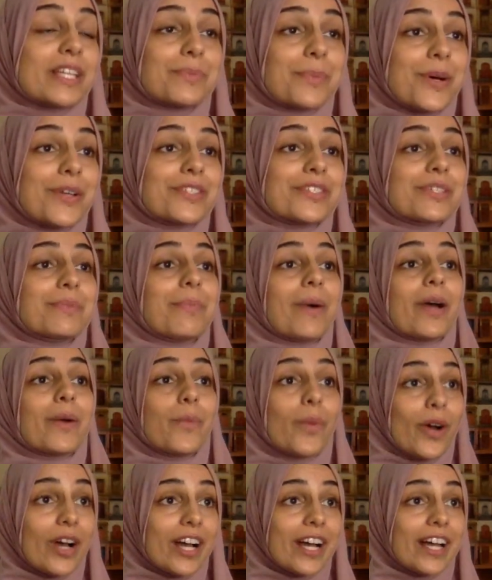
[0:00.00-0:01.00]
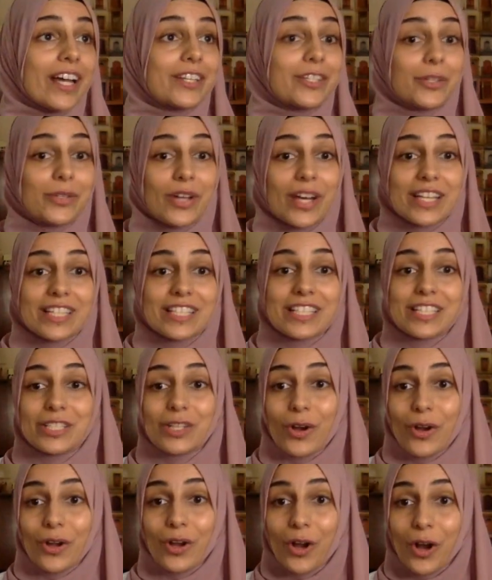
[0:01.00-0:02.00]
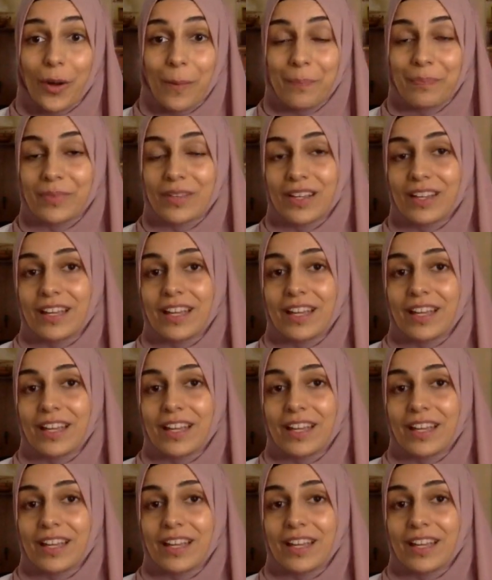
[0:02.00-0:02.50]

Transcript: sponsored by wordunited.com.